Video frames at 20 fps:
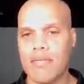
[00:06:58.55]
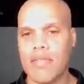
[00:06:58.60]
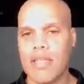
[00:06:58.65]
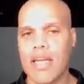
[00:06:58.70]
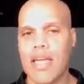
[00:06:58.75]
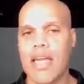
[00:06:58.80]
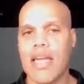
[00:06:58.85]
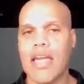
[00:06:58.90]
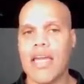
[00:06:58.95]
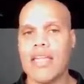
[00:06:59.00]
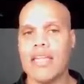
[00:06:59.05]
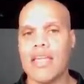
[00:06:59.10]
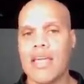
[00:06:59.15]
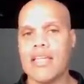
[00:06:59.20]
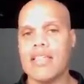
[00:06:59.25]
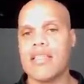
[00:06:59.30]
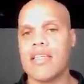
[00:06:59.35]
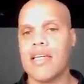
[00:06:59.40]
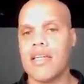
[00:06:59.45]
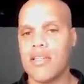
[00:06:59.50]
And they
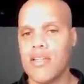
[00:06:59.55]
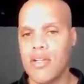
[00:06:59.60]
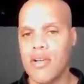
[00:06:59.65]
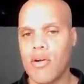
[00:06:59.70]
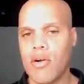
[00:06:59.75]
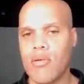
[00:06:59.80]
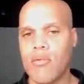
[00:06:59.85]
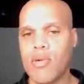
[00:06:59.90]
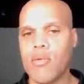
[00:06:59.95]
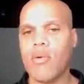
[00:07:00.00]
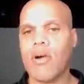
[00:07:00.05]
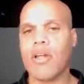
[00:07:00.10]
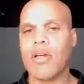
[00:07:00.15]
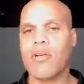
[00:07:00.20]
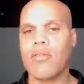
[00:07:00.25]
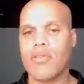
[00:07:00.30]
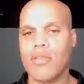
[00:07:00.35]
said, you know what, we want to go to the